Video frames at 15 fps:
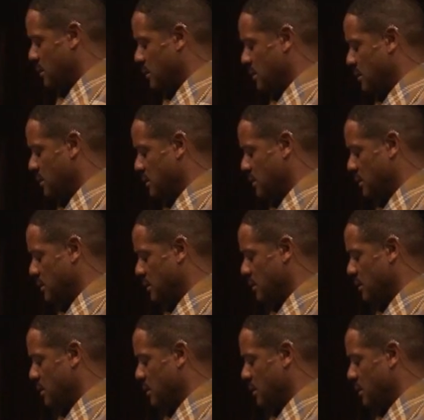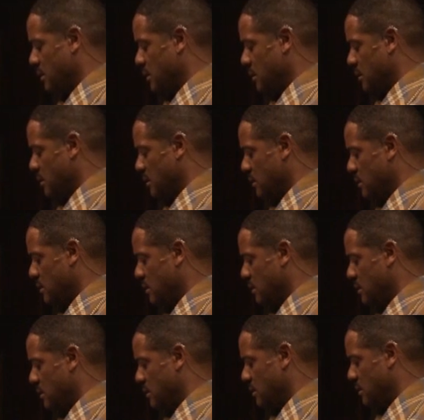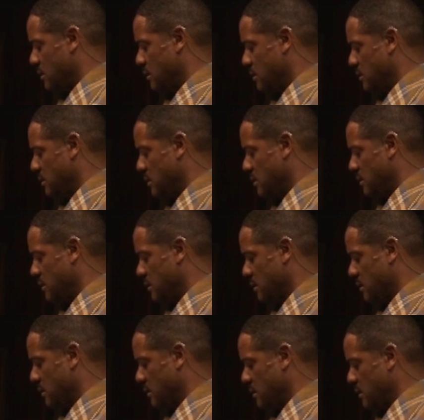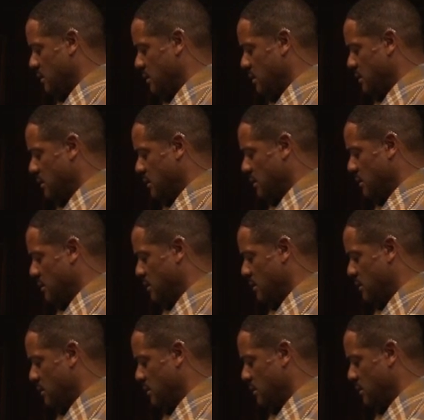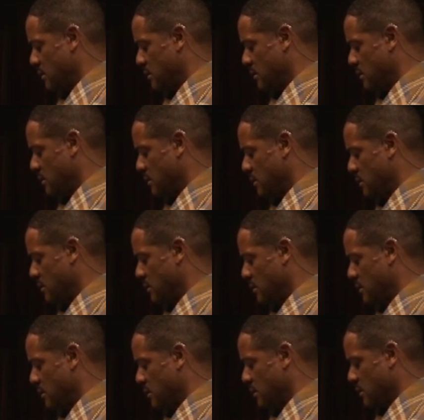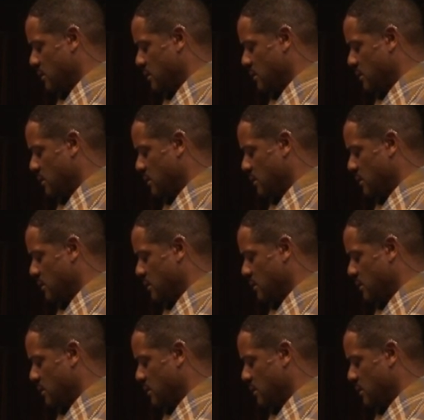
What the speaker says: Nobody speaks.